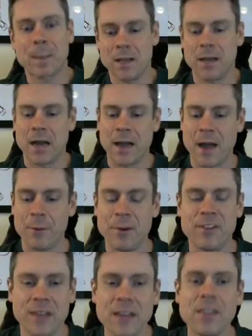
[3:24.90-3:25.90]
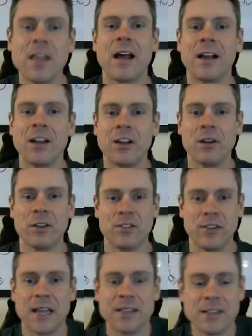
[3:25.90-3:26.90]
I would say that to
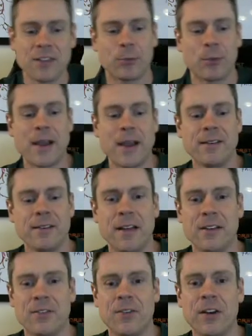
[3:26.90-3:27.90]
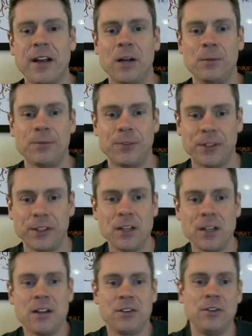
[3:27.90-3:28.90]
get this right, it's very helpful
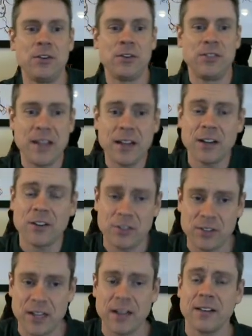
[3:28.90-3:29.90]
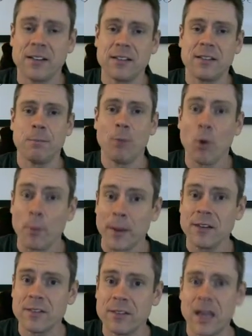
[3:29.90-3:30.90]
to take a
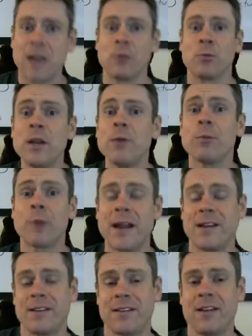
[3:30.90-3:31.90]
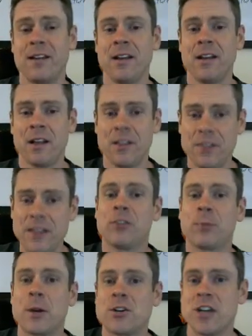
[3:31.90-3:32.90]
moment and rewrite the
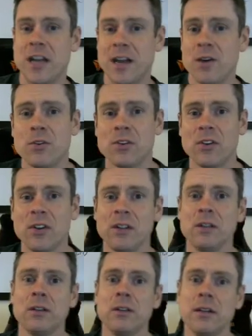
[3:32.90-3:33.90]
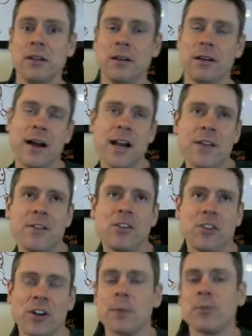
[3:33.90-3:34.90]
expression out, kind of in
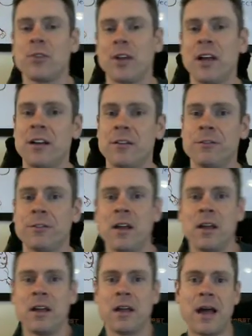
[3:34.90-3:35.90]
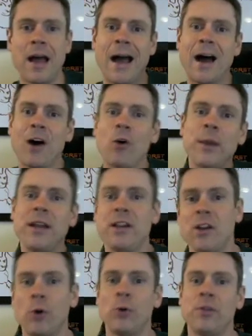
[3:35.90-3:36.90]
terms of how we
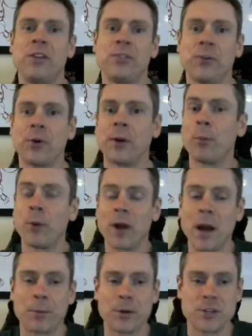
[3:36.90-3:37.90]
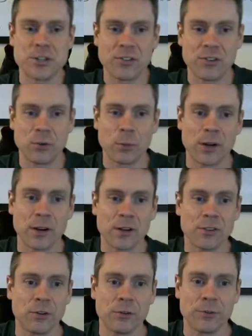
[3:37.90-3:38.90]
know these floating point operations to work.
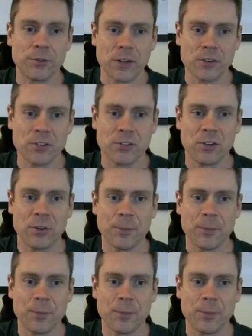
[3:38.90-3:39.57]
So first,